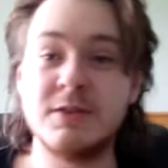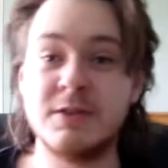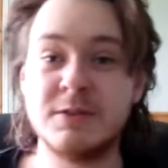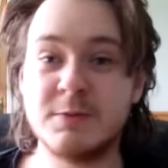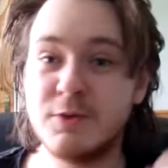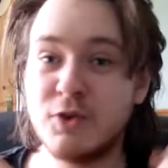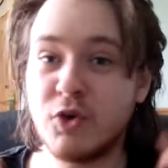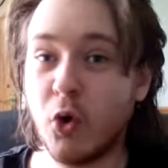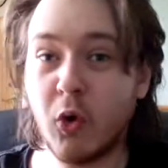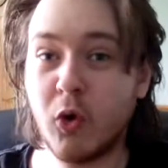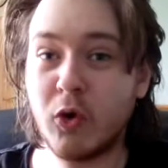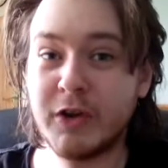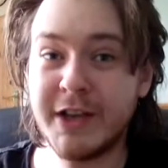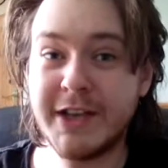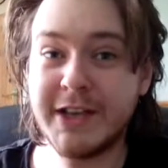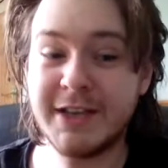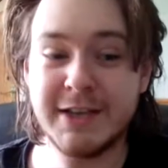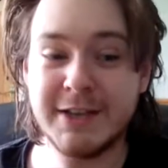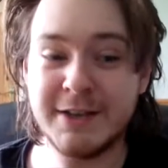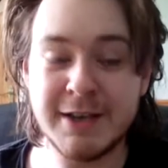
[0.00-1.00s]

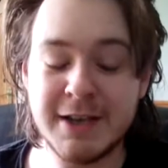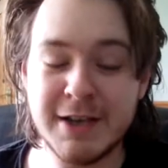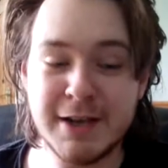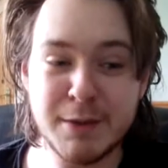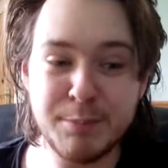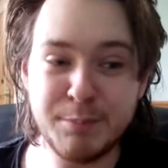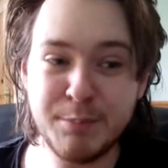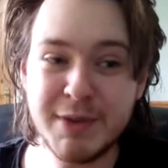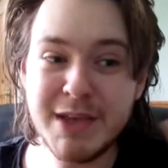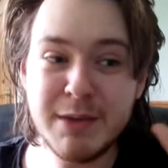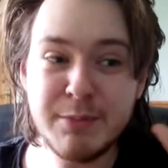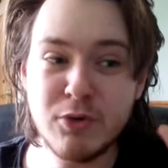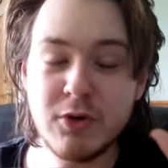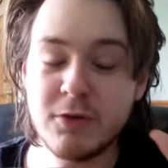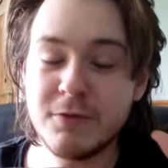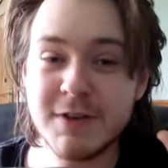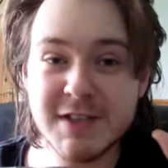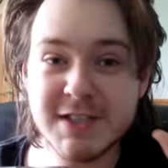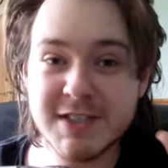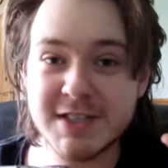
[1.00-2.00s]
corny
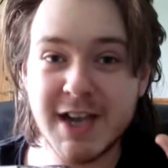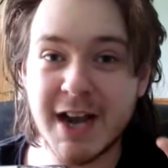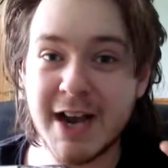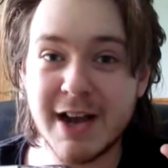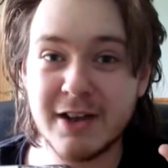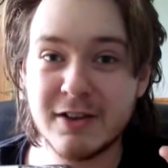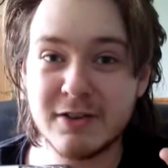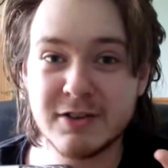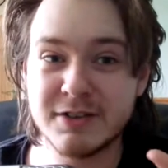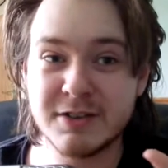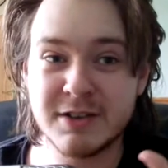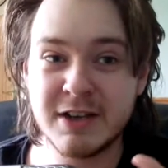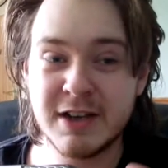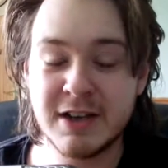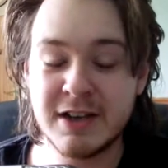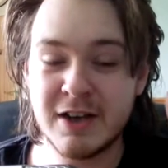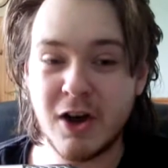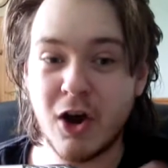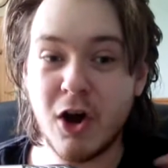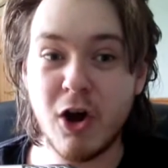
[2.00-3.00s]
B-movie styled
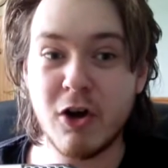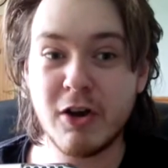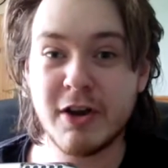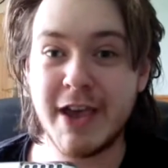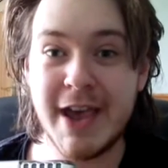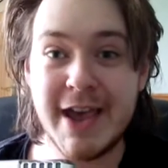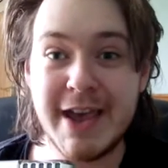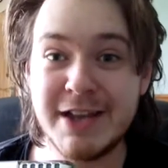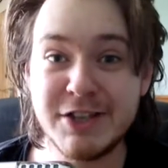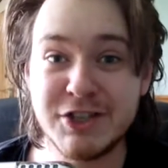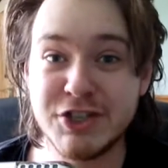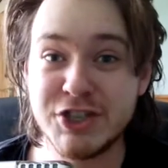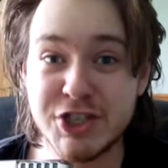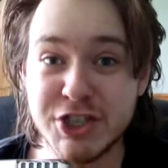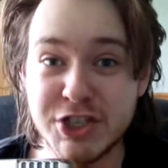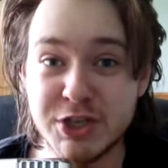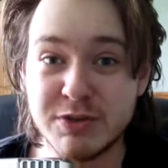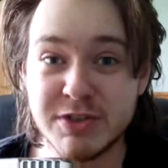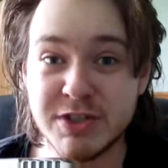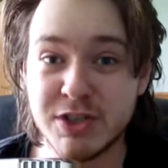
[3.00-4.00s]
arcade
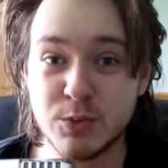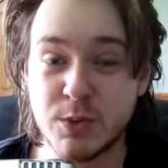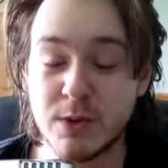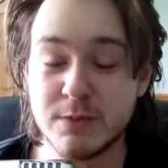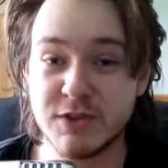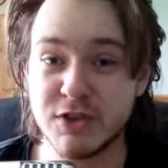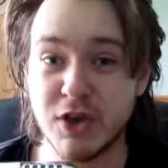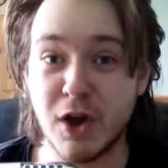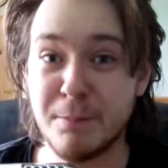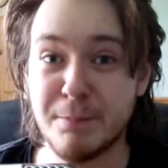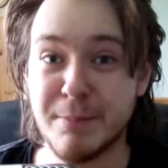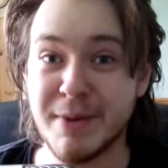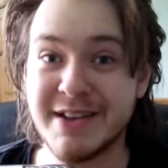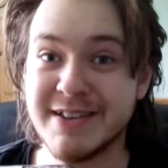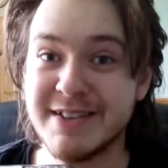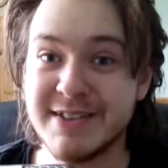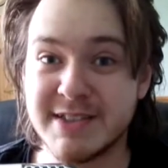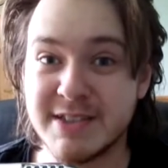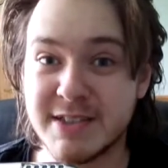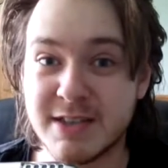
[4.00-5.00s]
shooter with
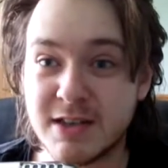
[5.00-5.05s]
zombies.